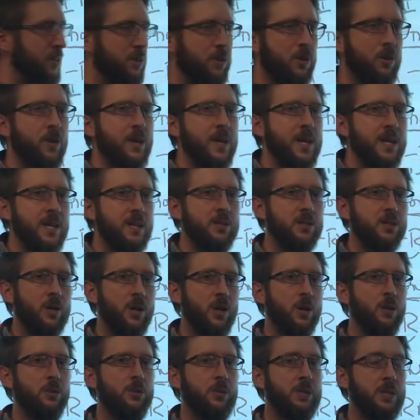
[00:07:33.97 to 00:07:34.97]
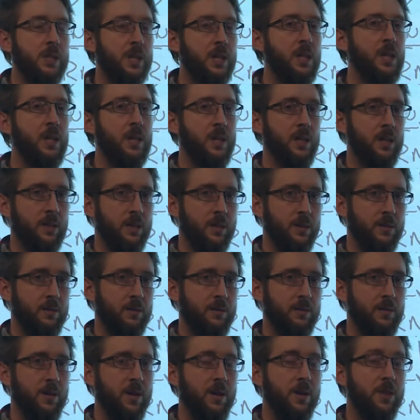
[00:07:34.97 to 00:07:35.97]
there is no T.
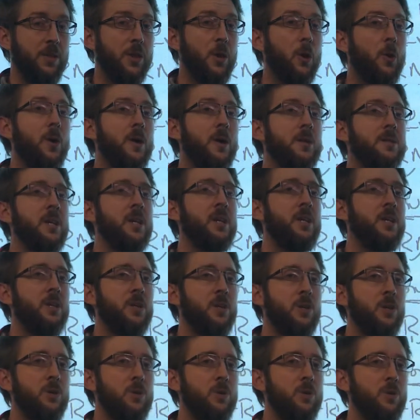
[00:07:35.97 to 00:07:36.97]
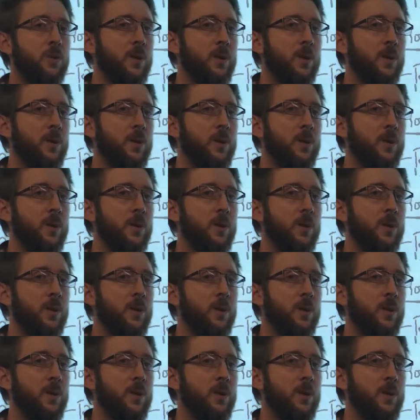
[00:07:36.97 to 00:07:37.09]
There is a U